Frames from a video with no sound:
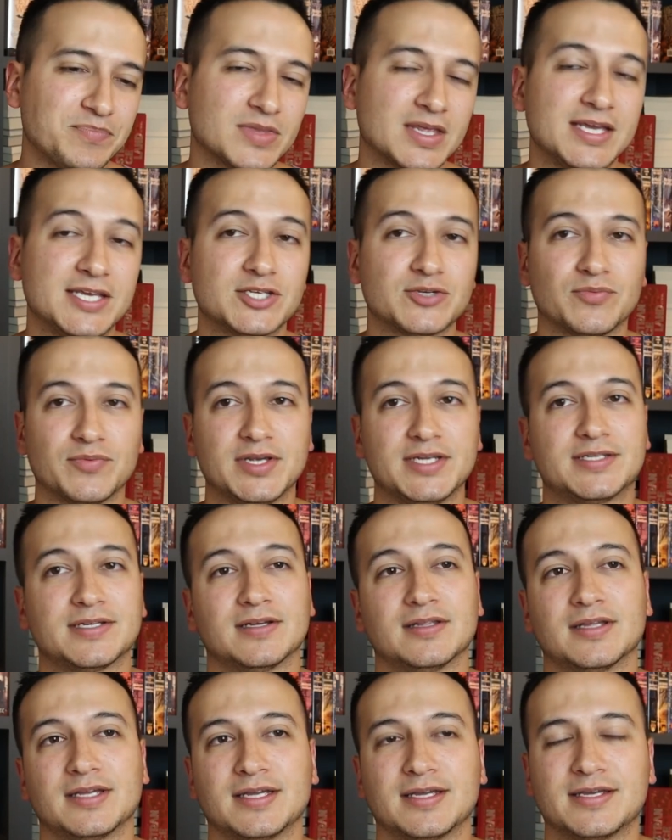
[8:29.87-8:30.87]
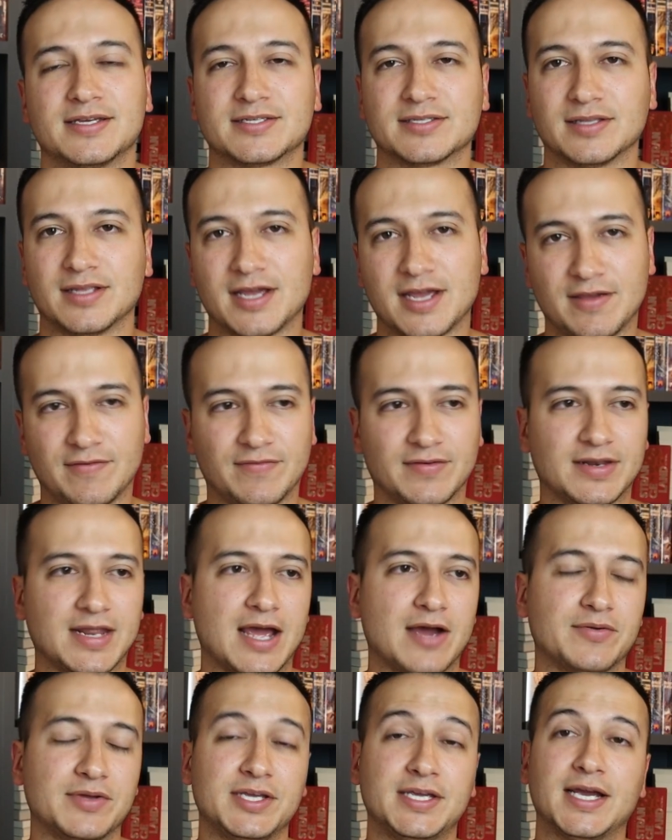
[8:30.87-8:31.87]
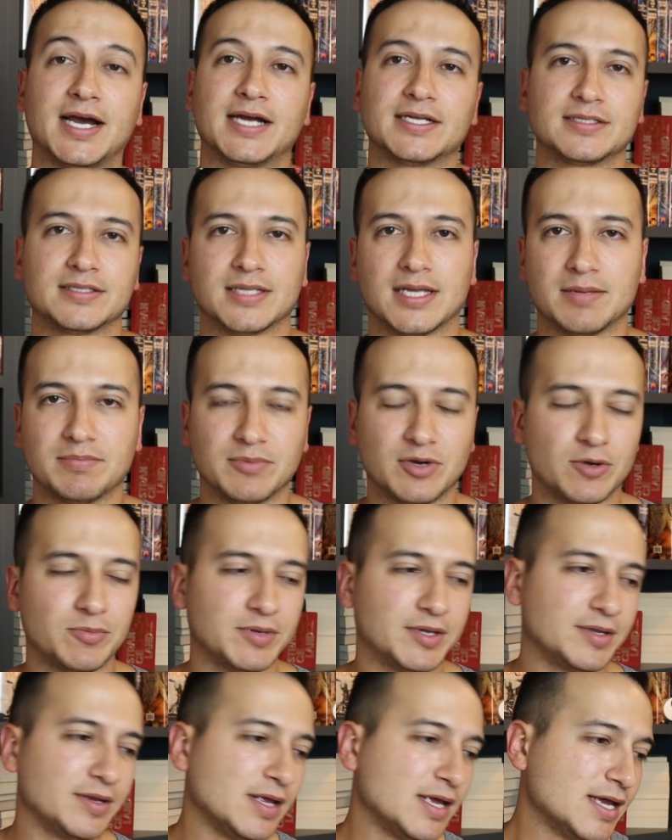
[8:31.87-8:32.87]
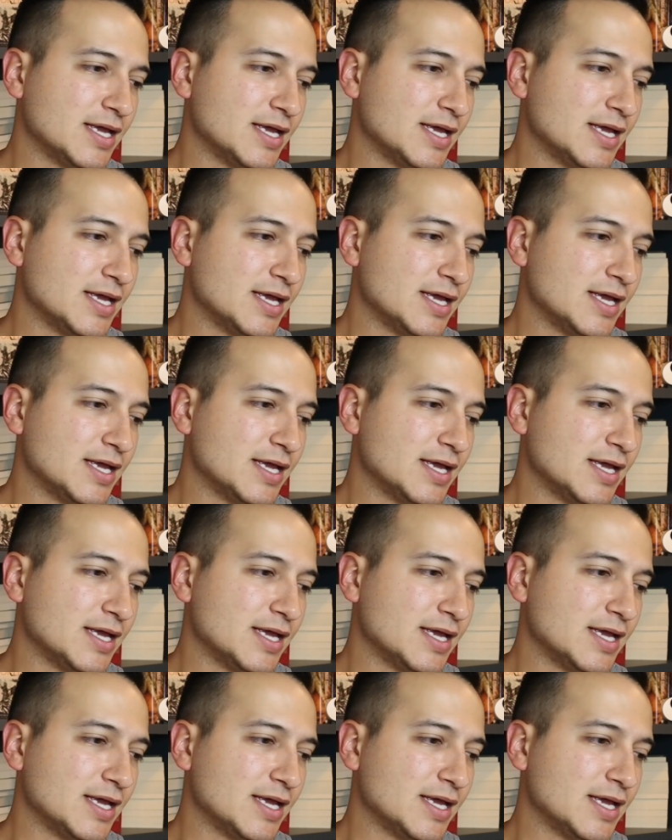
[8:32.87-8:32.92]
He's retelling his life and how he got to that moment.